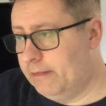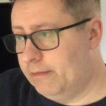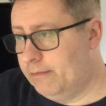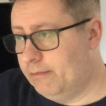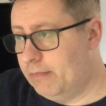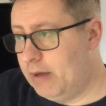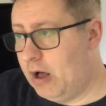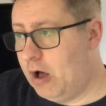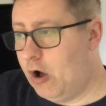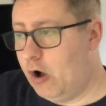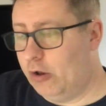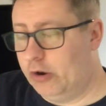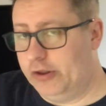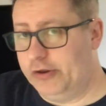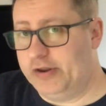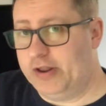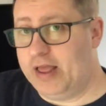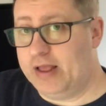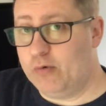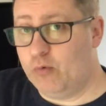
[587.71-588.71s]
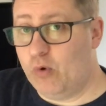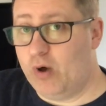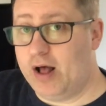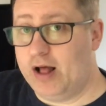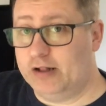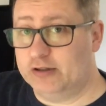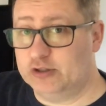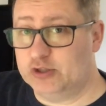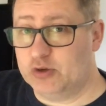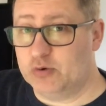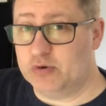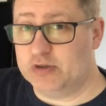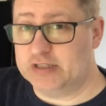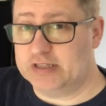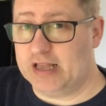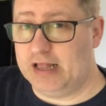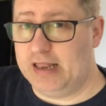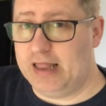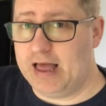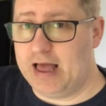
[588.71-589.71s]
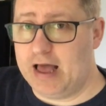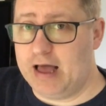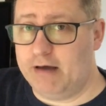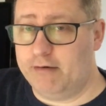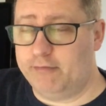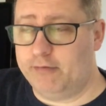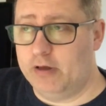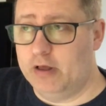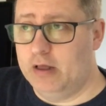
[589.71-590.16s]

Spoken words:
holiday, what I'll do is I'll have